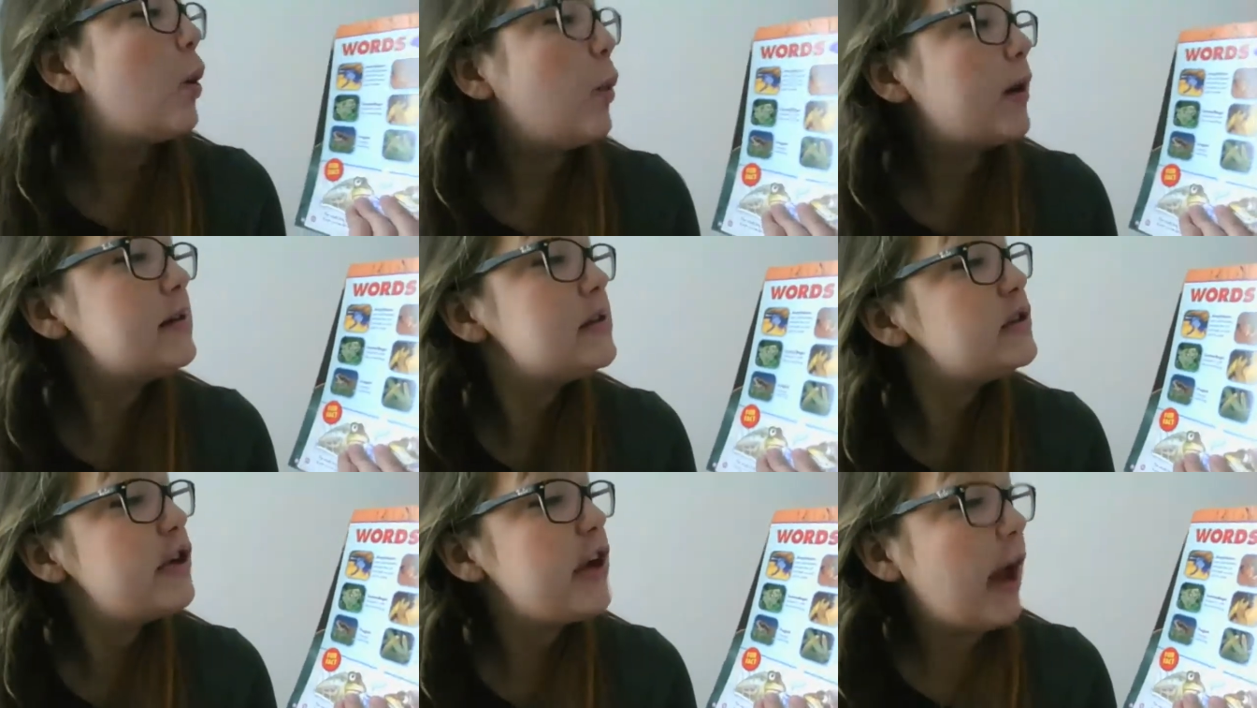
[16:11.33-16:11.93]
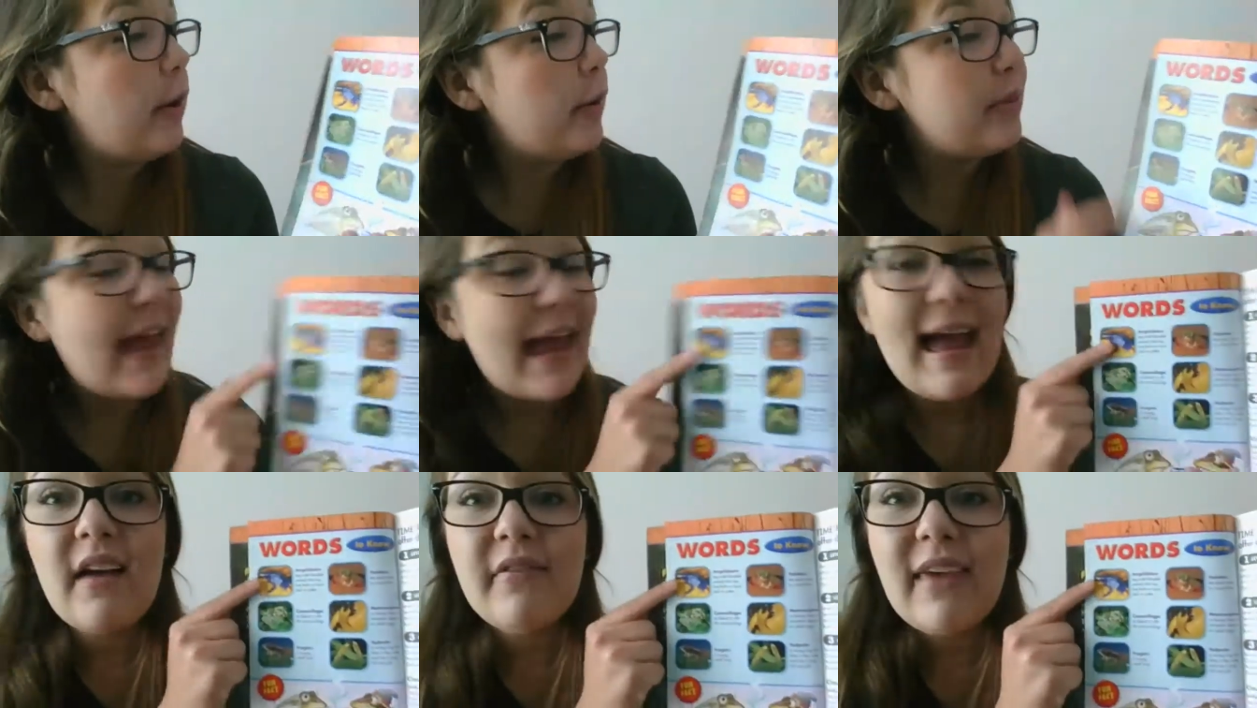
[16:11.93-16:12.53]
Words to know.
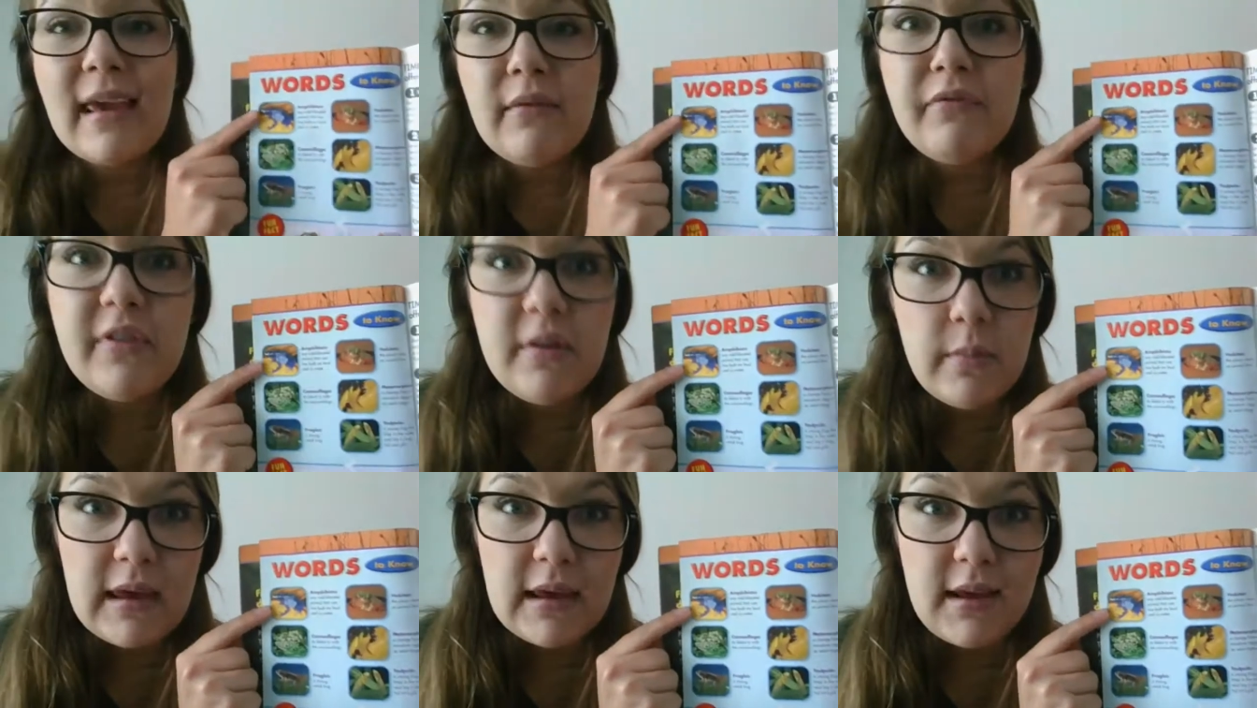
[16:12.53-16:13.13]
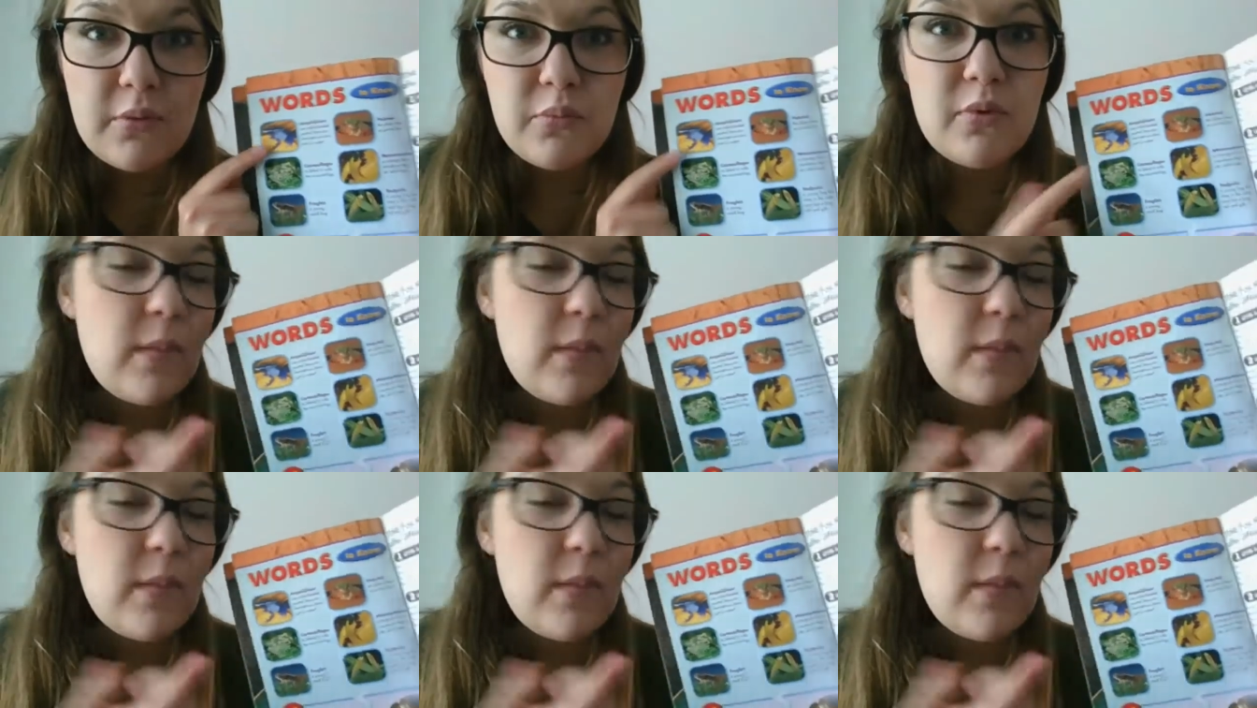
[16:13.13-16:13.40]
They have amphibian.